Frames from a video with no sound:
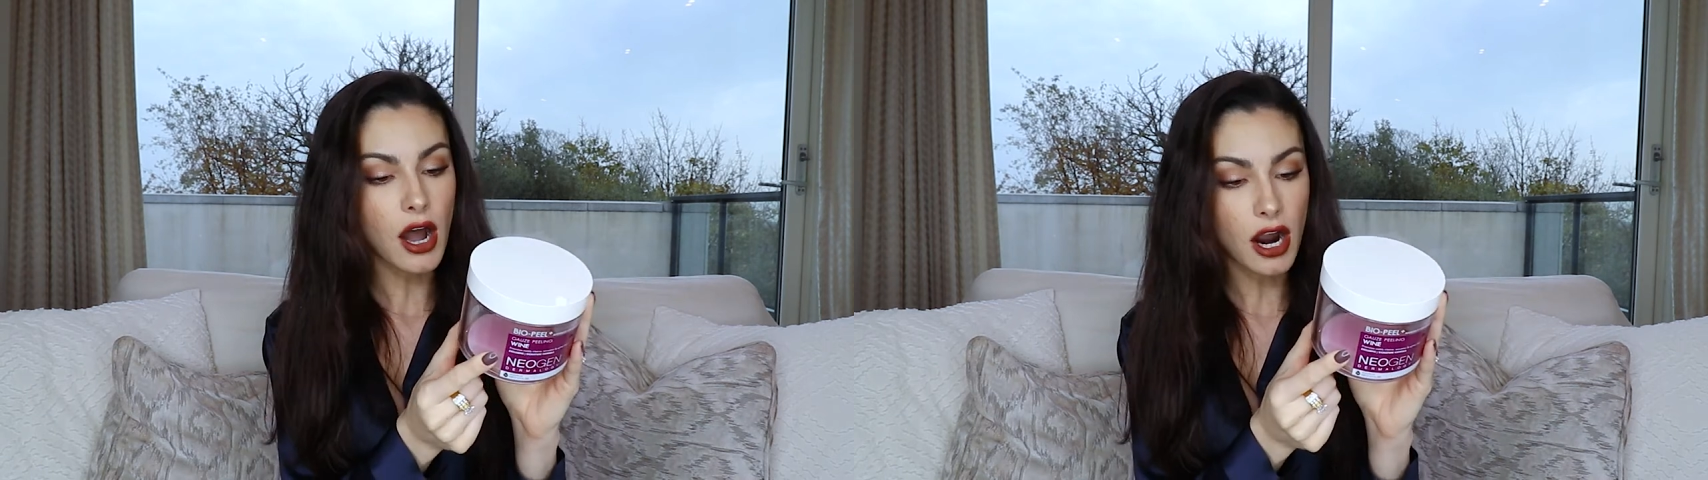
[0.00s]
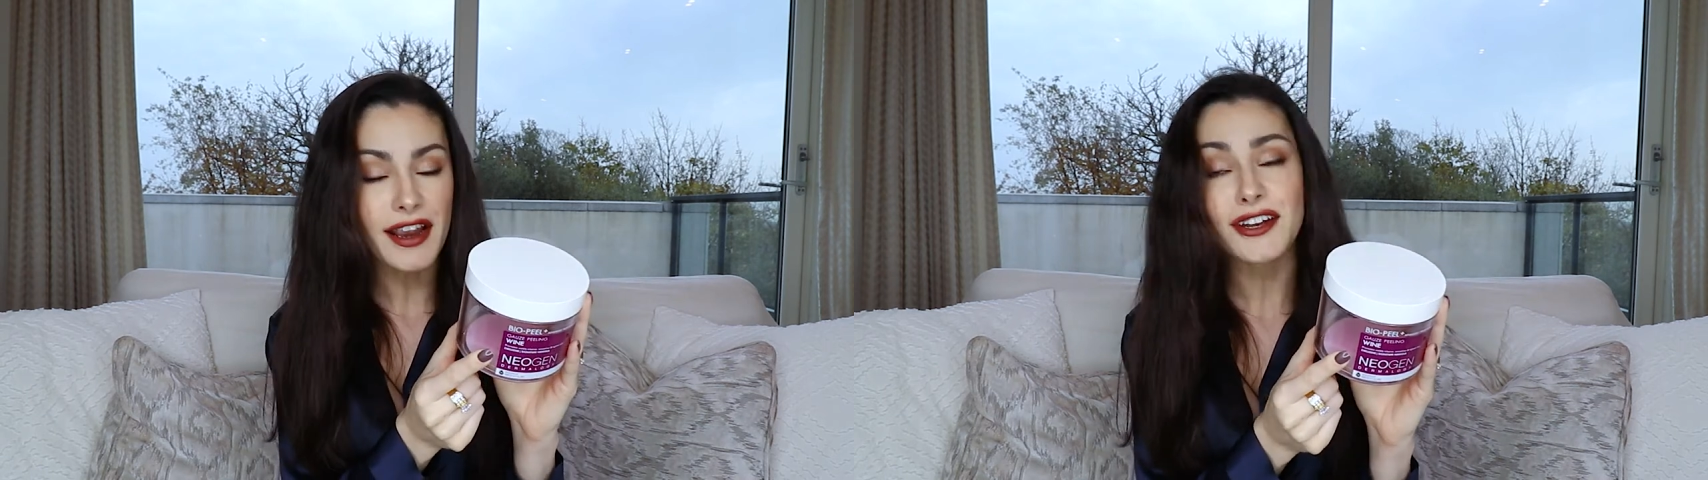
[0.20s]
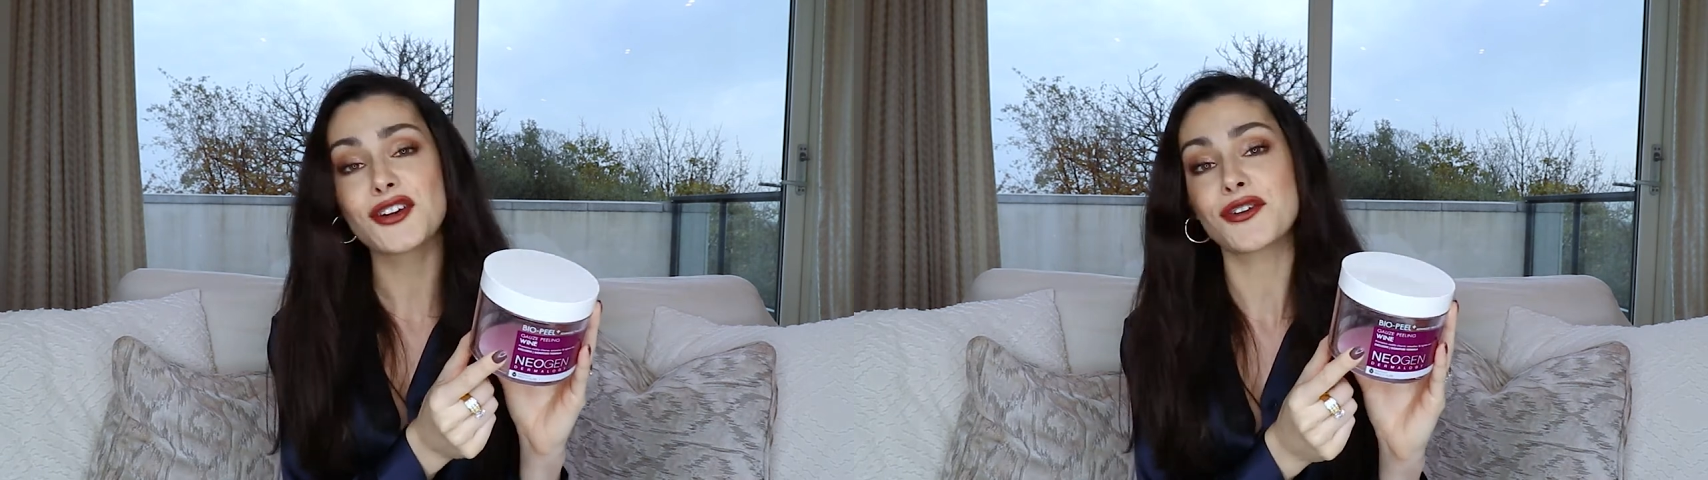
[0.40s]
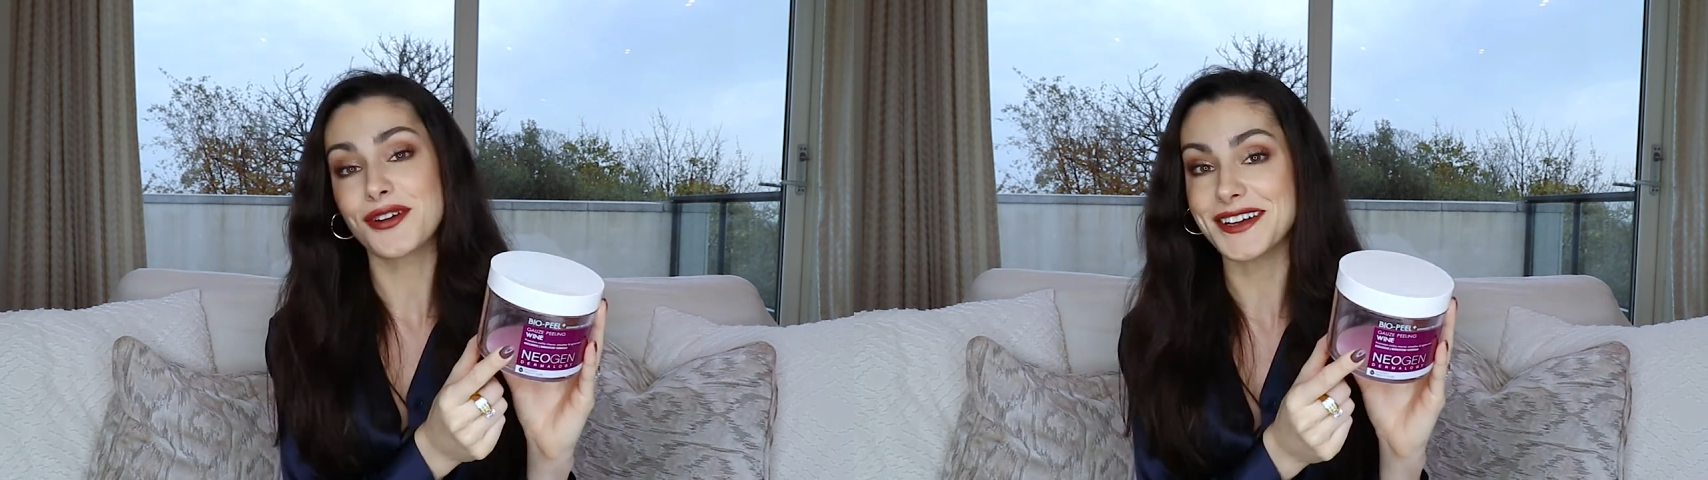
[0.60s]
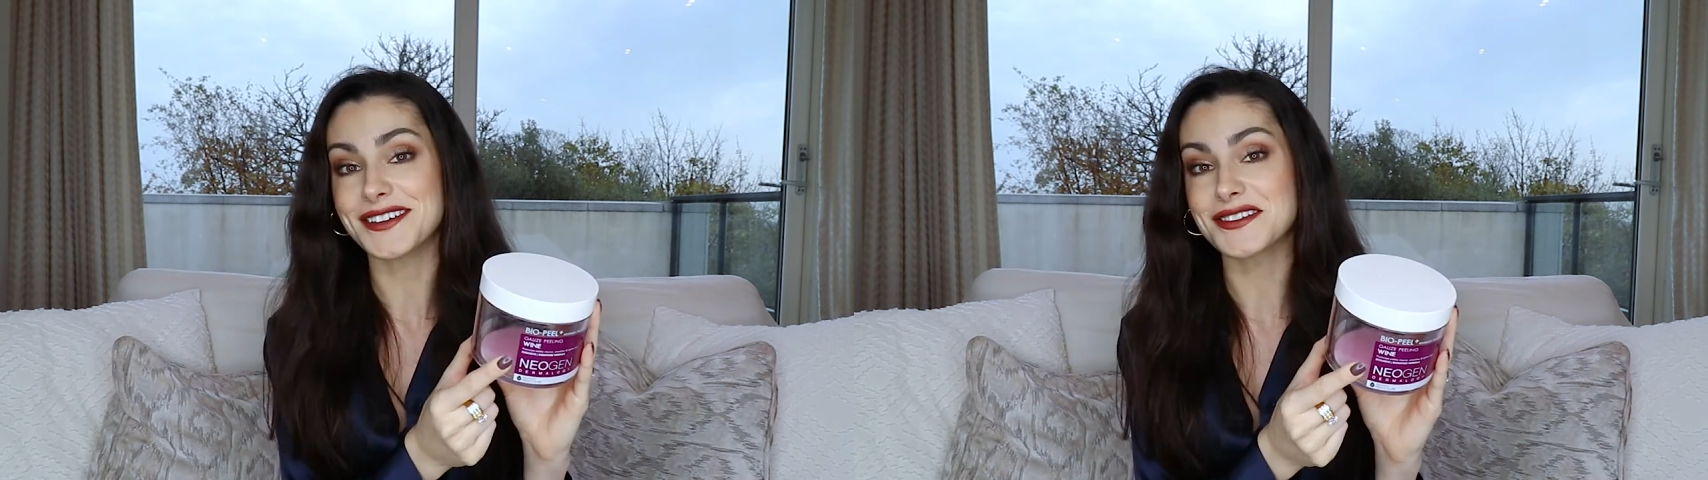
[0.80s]
are in
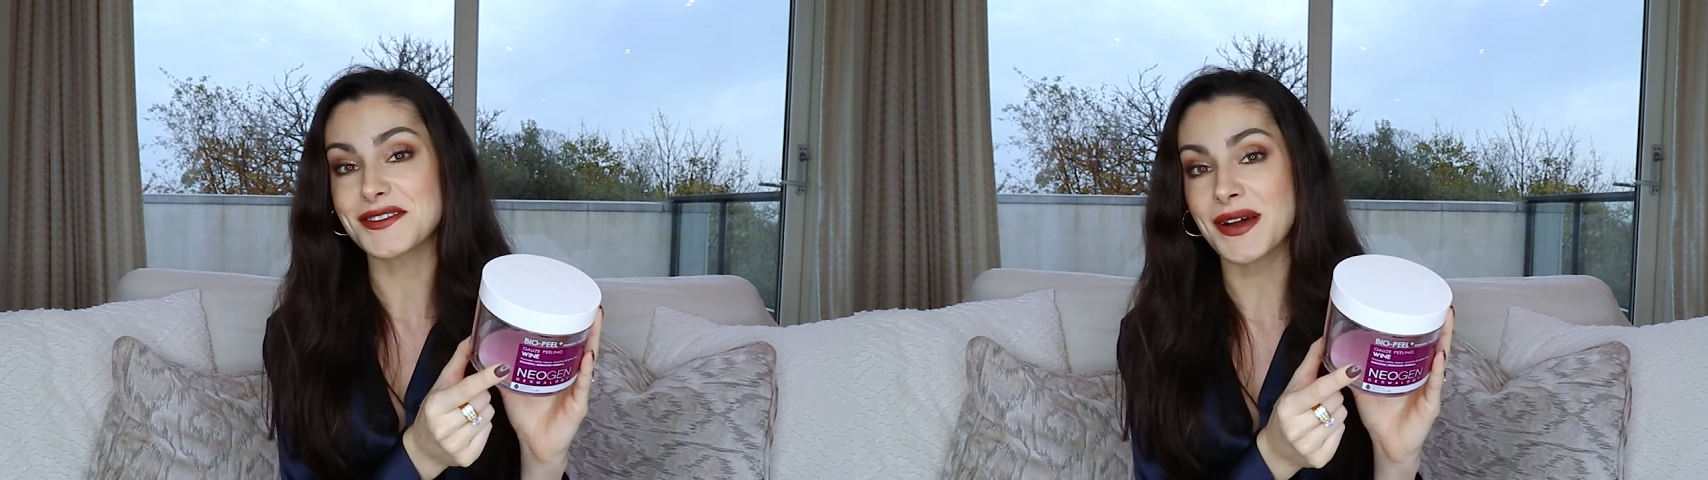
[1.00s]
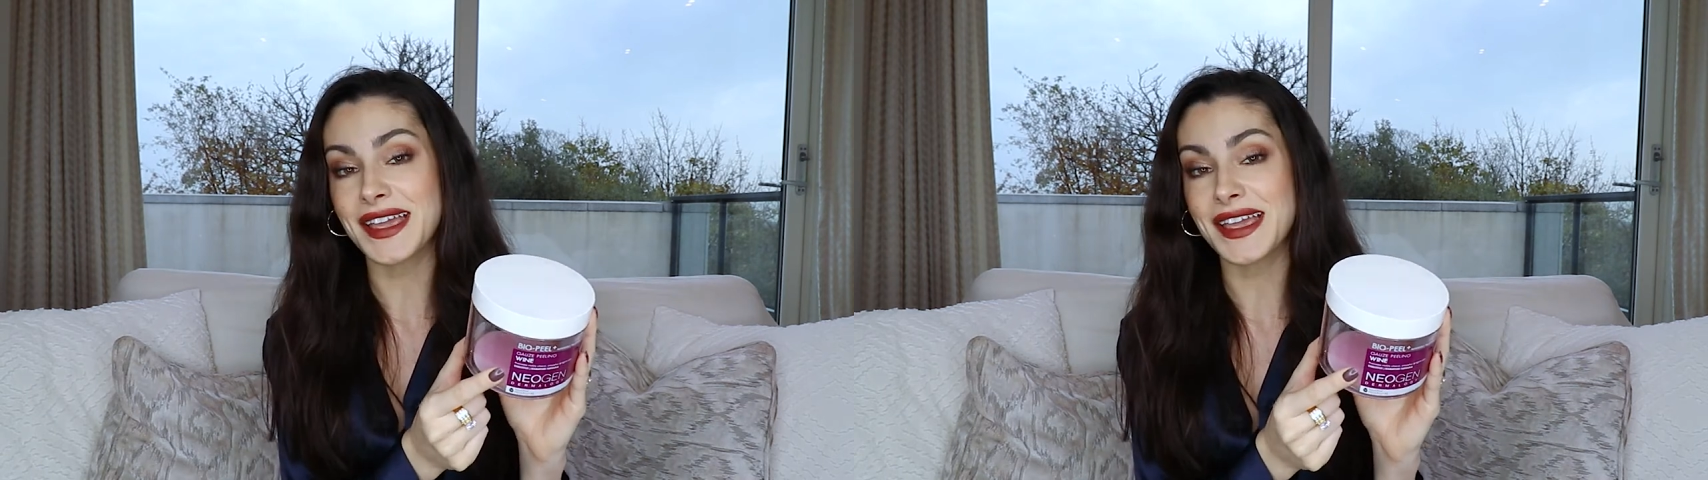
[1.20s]
Korean, so I